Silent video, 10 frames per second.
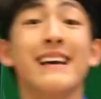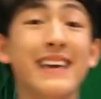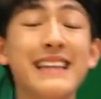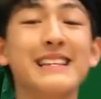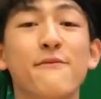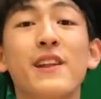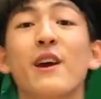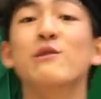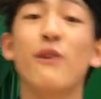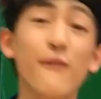Get this video
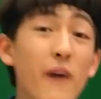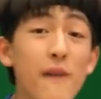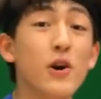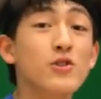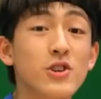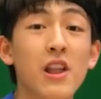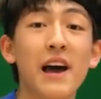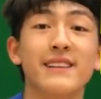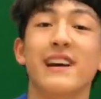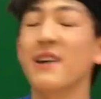to 500
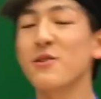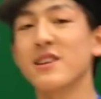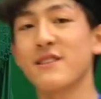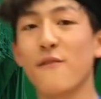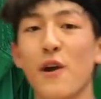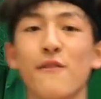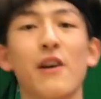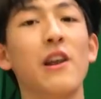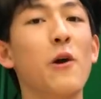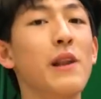likes. I know that's a very, very
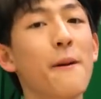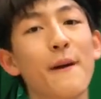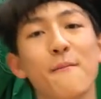low limit,